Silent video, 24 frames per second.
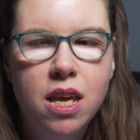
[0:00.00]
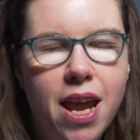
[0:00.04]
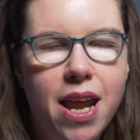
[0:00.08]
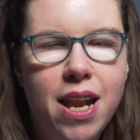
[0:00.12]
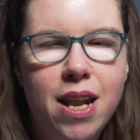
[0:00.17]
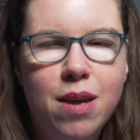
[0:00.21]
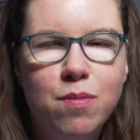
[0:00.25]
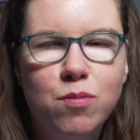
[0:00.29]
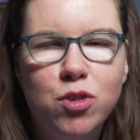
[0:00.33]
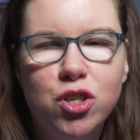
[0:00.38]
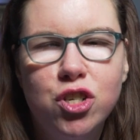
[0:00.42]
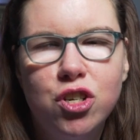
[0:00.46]

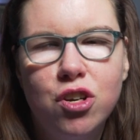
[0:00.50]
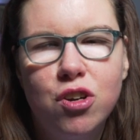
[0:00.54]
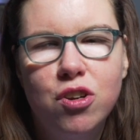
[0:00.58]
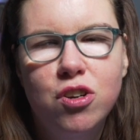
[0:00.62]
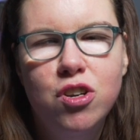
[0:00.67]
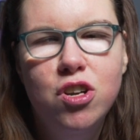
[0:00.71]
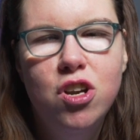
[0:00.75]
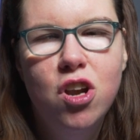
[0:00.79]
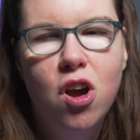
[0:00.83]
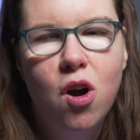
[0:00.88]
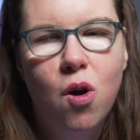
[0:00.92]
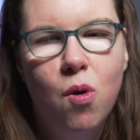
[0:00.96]
And I'm sure
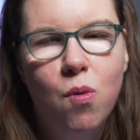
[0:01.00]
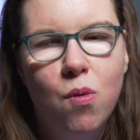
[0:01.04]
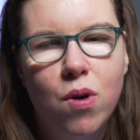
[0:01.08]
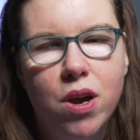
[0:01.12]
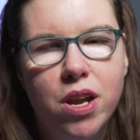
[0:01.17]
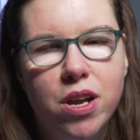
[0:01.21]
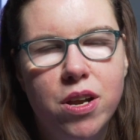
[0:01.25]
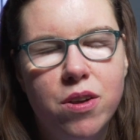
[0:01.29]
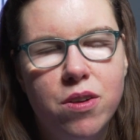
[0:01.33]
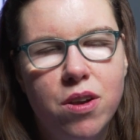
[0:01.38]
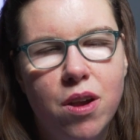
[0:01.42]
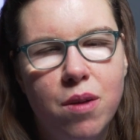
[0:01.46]
no
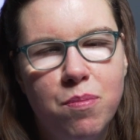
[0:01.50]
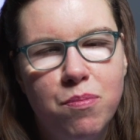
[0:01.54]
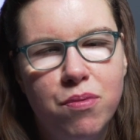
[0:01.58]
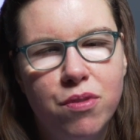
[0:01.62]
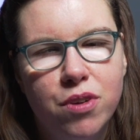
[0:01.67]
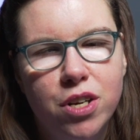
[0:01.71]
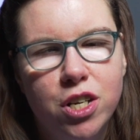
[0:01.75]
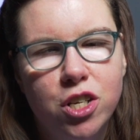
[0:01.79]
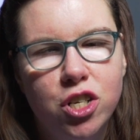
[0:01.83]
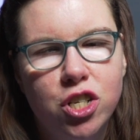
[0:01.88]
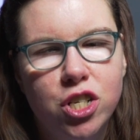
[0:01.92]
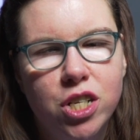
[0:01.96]
one
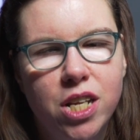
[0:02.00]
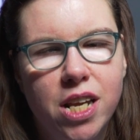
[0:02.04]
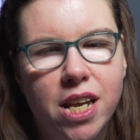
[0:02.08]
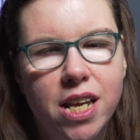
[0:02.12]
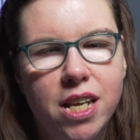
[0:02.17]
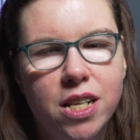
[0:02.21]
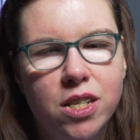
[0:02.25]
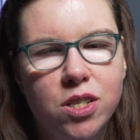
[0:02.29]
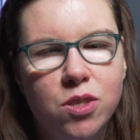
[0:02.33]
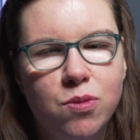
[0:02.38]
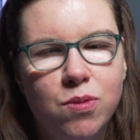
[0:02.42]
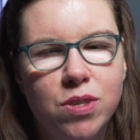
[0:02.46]

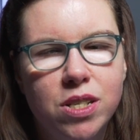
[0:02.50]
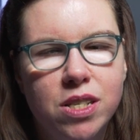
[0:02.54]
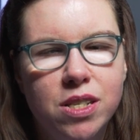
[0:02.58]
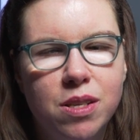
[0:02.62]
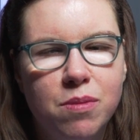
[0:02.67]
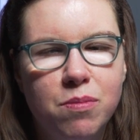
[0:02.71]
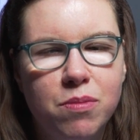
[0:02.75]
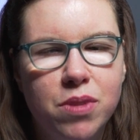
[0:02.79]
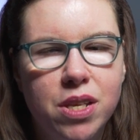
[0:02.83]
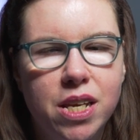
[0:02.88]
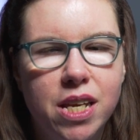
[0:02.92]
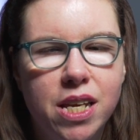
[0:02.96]
appreciates when
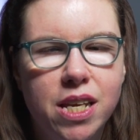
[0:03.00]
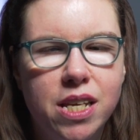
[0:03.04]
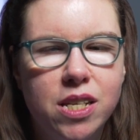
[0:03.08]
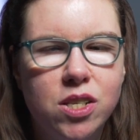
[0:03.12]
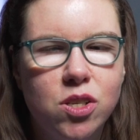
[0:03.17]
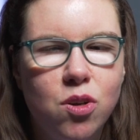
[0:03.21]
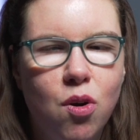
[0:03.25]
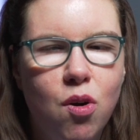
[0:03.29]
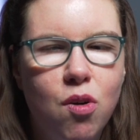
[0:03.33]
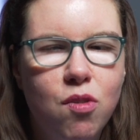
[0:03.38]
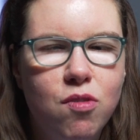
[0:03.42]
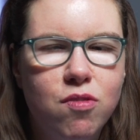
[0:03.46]
something
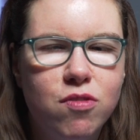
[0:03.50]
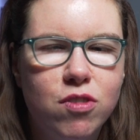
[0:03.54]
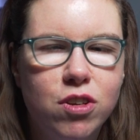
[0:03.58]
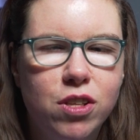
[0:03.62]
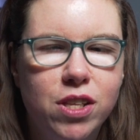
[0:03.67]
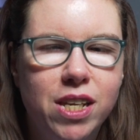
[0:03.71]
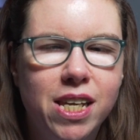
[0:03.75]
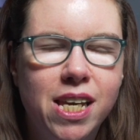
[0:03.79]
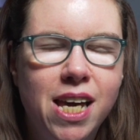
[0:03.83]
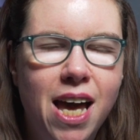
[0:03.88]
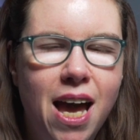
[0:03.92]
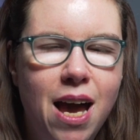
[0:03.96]
is
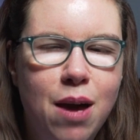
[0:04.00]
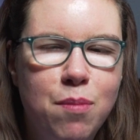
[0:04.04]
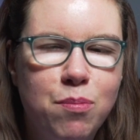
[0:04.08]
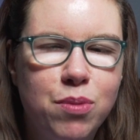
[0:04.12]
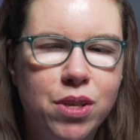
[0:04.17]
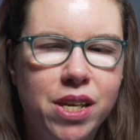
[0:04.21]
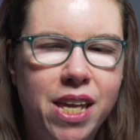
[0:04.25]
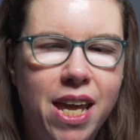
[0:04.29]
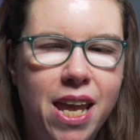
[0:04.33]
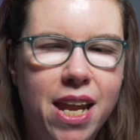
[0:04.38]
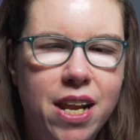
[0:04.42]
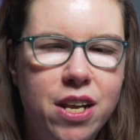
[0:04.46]
overly
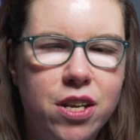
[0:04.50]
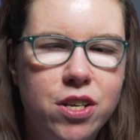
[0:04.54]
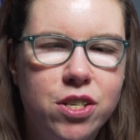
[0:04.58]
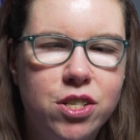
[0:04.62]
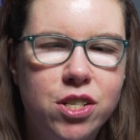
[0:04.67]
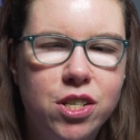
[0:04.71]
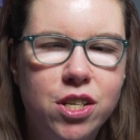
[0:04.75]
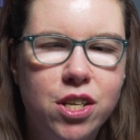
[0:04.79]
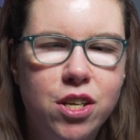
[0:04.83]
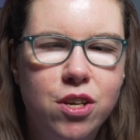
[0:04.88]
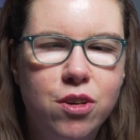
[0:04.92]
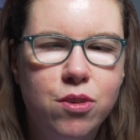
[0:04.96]
complicated
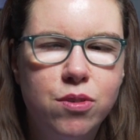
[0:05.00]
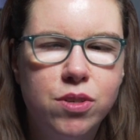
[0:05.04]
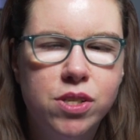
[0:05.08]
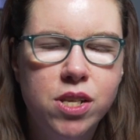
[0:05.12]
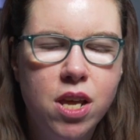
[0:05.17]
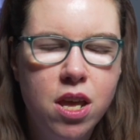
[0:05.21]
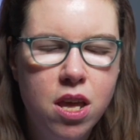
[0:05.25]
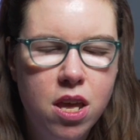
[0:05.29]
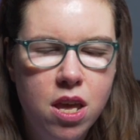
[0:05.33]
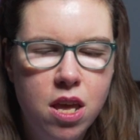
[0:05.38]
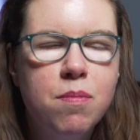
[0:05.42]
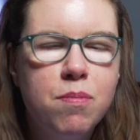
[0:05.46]
to use.
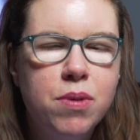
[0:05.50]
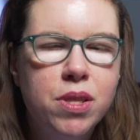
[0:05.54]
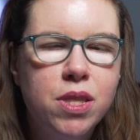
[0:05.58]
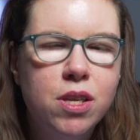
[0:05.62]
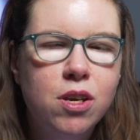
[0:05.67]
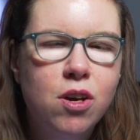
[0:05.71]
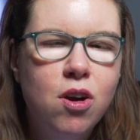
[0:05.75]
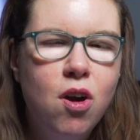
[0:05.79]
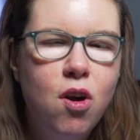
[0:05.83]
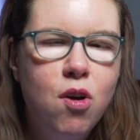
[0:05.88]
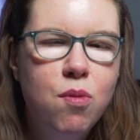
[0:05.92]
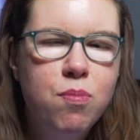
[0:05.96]
But
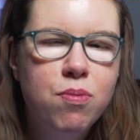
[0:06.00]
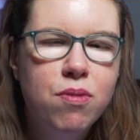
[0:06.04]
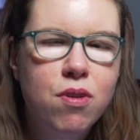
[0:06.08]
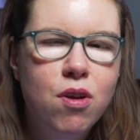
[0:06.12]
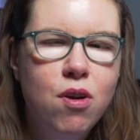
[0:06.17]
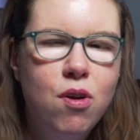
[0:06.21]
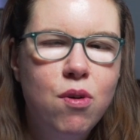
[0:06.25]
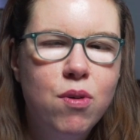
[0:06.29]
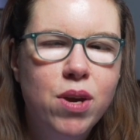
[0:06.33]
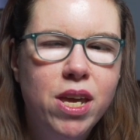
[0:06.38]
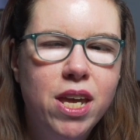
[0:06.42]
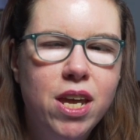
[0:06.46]
the
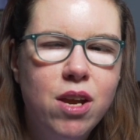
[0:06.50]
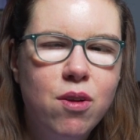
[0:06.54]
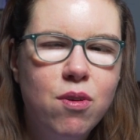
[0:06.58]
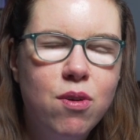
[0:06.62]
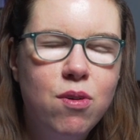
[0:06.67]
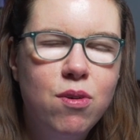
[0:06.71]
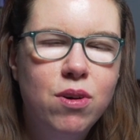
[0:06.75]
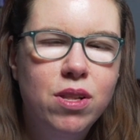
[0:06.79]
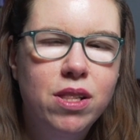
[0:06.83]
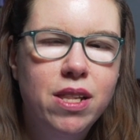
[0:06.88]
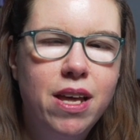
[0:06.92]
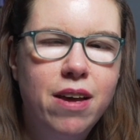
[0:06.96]
GoPro
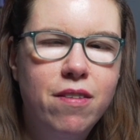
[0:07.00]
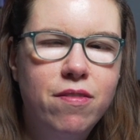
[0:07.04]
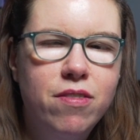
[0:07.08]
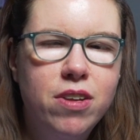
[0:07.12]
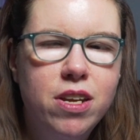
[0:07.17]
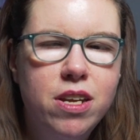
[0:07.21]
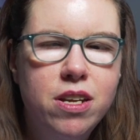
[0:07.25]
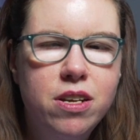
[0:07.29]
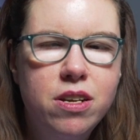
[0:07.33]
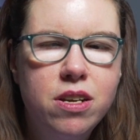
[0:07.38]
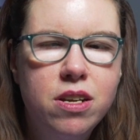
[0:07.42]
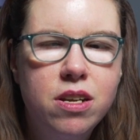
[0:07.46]
Hero
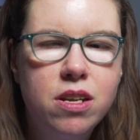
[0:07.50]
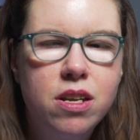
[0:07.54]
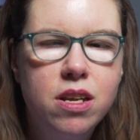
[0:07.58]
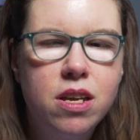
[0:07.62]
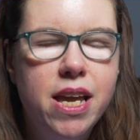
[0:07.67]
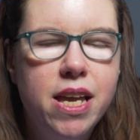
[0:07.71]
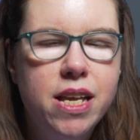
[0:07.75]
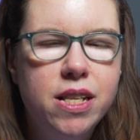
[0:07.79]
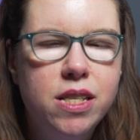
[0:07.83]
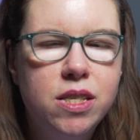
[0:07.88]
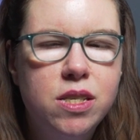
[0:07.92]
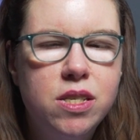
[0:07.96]
11,
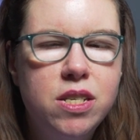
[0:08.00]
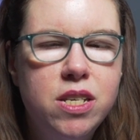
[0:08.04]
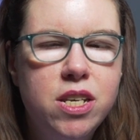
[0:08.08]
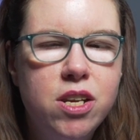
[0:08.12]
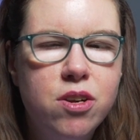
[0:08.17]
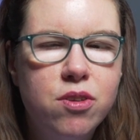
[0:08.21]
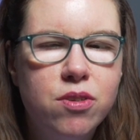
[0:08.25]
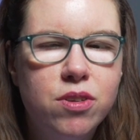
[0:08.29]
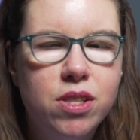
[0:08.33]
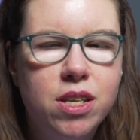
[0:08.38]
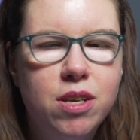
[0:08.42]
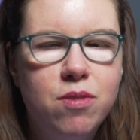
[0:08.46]
it's
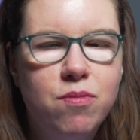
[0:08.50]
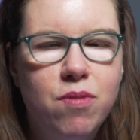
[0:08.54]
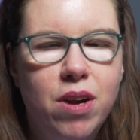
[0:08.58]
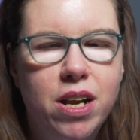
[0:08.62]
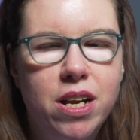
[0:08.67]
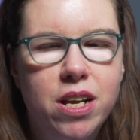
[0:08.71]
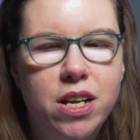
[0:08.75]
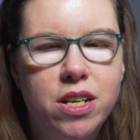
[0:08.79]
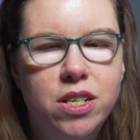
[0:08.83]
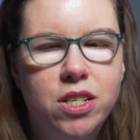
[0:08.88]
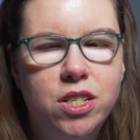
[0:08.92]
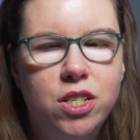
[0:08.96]
nearly
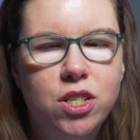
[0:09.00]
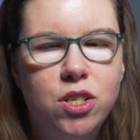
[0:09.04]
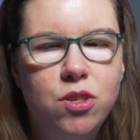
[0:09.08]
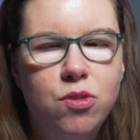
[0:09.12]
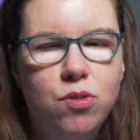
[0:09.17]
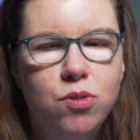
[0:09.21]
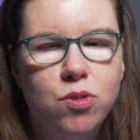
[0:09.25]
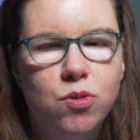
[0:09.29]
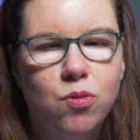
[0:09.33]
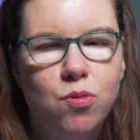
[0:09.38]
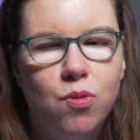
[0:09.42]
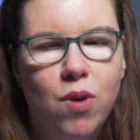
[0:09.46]
ready to
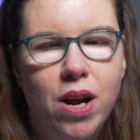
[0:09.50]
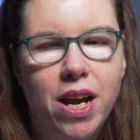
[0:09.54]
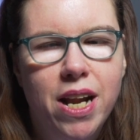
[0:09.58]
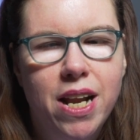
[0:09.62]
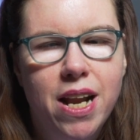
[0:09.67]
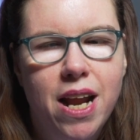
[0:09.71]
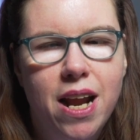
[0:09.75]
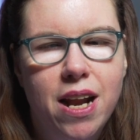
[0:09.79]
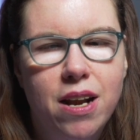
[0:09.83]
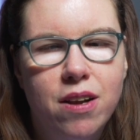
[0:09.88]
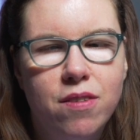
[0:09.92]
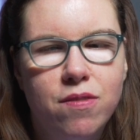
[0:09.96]
use
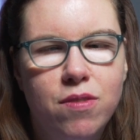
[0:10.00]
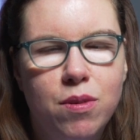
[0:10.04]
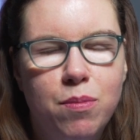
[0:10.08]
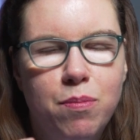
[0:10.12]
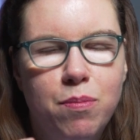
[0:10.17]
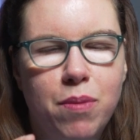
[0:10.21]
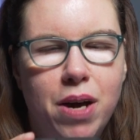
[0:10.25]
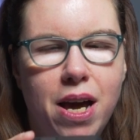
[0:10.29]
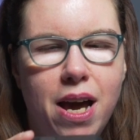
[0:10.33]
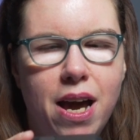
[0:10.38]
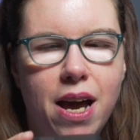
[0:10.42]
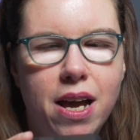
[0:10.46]
right out of the
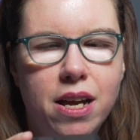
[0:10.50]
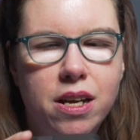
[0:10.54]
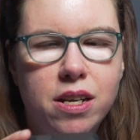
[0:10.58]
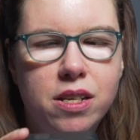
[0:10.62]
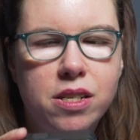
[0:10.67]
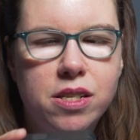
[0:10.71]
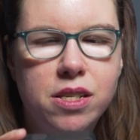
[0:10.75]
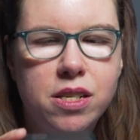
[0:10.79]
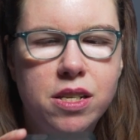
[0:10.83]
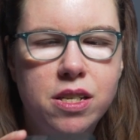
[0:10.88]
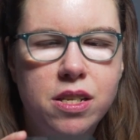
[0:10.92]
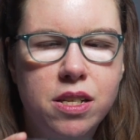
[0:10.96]

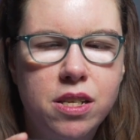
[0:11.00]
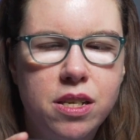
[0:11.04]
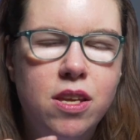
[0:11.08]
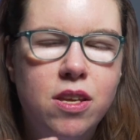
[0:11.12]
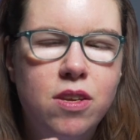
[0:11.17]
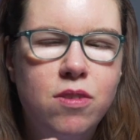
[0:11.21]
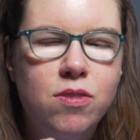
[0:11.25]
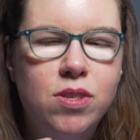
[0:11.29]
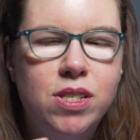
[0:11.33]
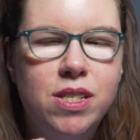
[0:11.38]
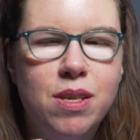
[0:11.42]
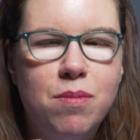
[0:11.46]
box.
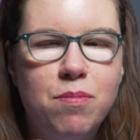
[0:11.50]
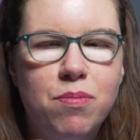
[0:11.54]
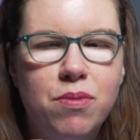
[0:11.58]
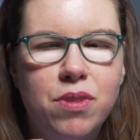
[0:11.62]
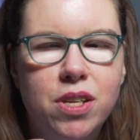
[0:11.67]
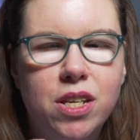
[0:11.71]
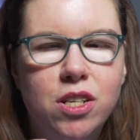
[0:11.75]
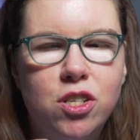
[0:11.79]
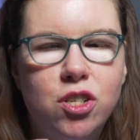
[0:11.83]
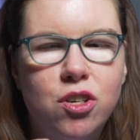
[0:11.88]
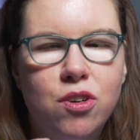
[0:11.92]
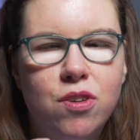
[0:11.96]
You
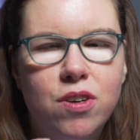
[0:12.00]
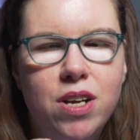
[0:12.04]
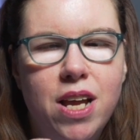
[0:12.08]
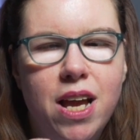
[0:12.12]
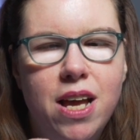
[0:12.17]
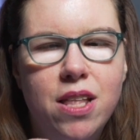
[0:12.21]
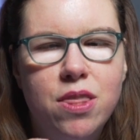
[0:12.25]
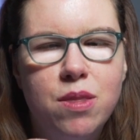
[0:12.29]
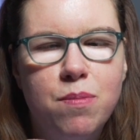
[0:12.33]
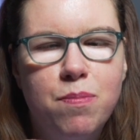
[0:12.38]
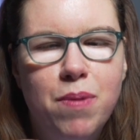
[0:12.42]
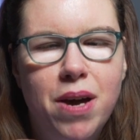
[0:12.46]
simply turn
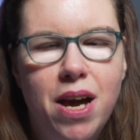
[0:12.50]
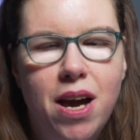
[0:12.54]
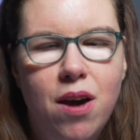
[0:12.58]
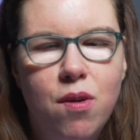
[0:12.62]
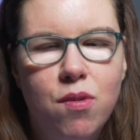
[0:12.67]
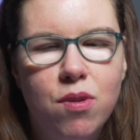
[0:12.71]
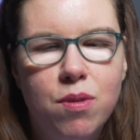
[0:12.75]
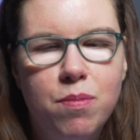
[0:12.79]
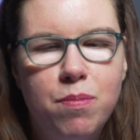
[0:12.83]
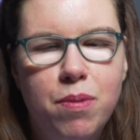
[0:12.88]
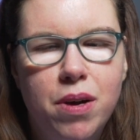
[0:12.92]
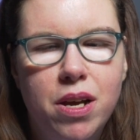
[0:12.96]
on the
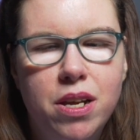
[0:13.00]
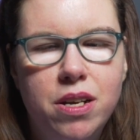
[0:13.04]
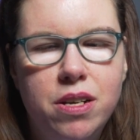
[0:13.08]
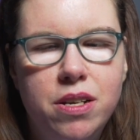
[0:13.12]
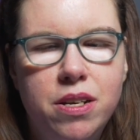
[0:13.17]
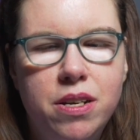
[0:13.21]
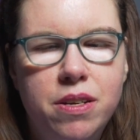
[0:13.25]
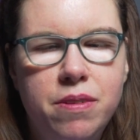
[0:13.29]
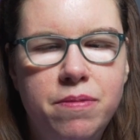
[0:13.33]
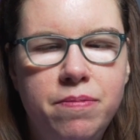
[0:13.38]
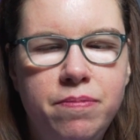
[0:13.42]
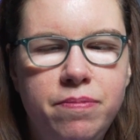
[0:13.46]
power
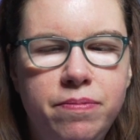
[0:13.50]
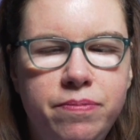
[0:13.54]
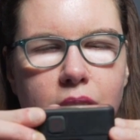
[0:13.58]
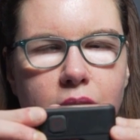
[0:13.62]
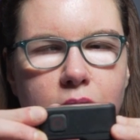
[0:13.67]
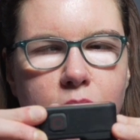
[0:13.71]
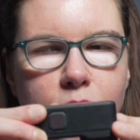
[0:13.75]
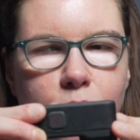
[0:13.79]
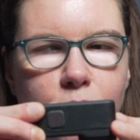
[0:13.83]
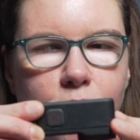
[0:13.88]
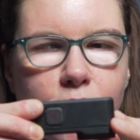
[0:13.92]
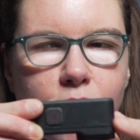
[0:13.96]
button,
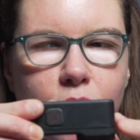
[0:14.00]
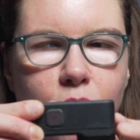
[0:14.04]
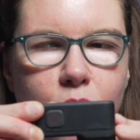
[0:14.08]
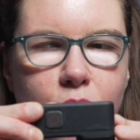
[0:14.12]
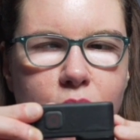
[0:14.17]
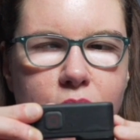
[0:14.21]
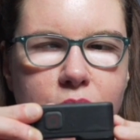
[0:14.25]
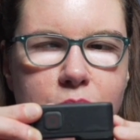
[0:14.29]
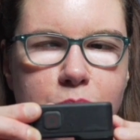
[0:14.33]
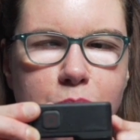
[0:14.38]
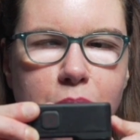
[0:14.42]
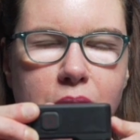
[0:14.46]
and the
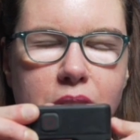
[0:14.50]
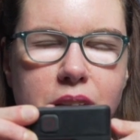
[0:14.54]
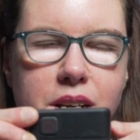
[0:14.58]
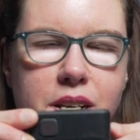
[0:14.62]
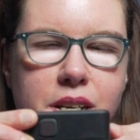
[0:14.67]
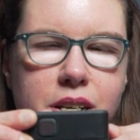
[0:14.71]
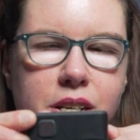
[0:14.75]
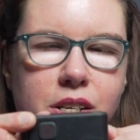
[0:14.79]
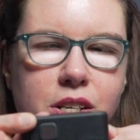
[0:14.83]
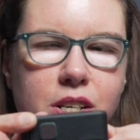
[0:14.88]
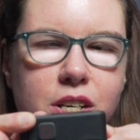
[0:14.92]
record button